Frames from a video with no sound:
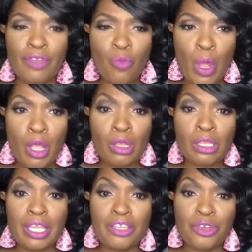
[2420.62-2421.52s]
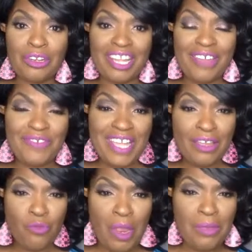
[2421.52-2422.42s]
well in your left
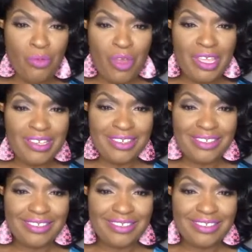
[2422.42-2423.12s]
and right brain?